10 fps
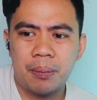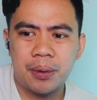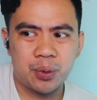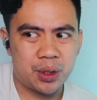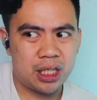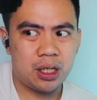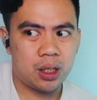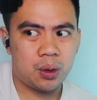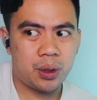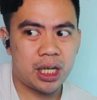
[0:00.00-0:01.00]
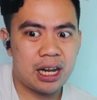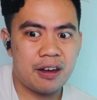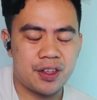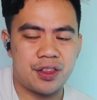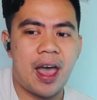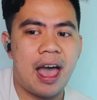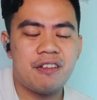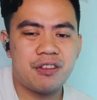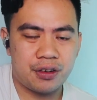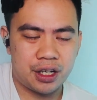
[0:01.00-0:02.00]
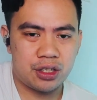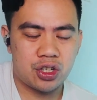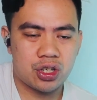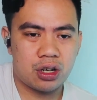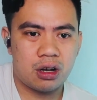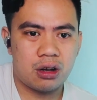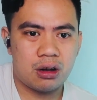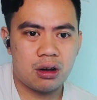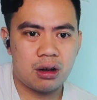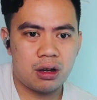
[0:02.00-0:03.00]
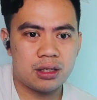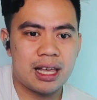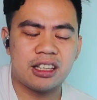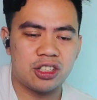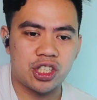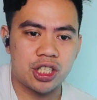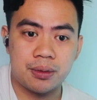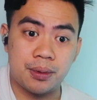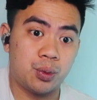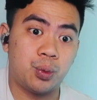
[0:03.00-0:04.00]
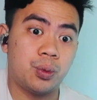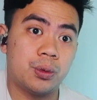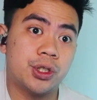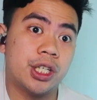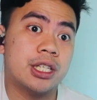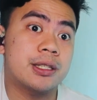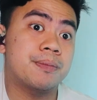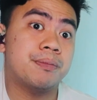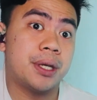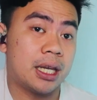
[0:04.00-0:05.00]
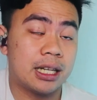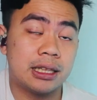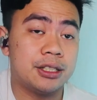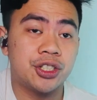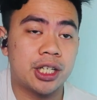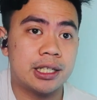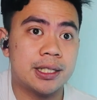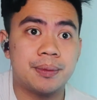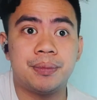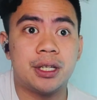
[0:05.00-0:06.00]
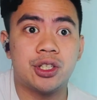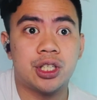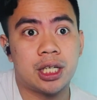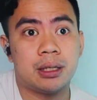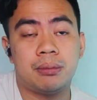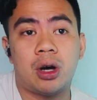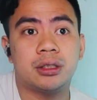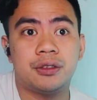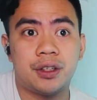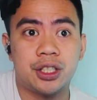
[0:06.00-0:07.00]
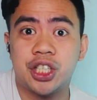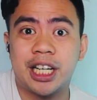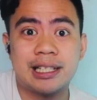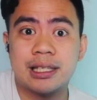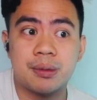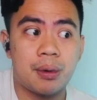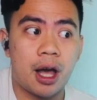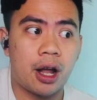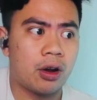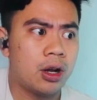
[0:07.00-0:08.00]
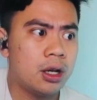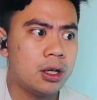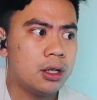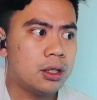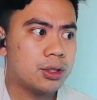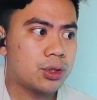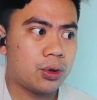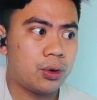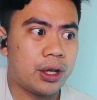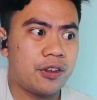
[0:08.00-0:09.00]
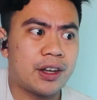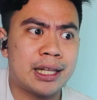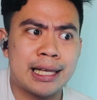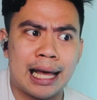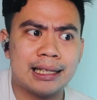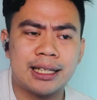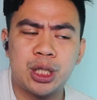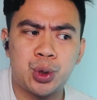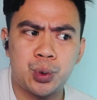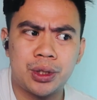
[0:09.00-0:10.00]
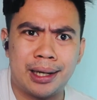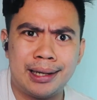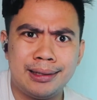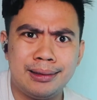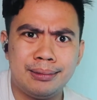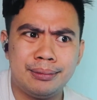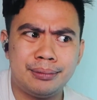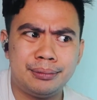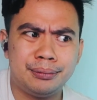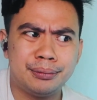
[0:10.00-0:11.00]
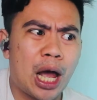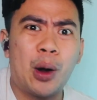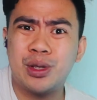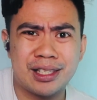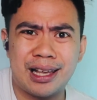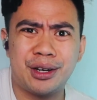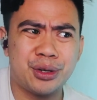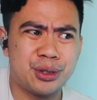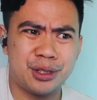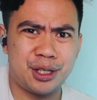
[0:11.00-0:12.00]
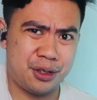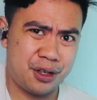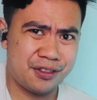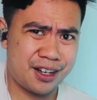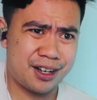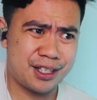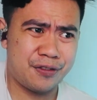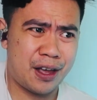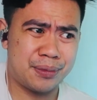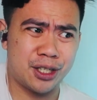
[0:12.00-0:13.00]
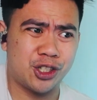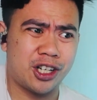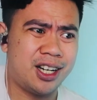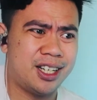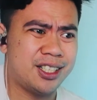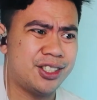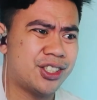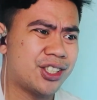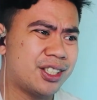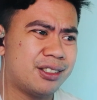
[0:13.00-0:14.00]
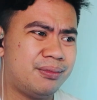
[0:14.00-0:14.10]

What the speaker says: But we can have that average intelligence, but she can speak. At least she can speak. She can motivate. She can inspire. So if Kanyala can do that, I will send her to the universe if I'm the judge.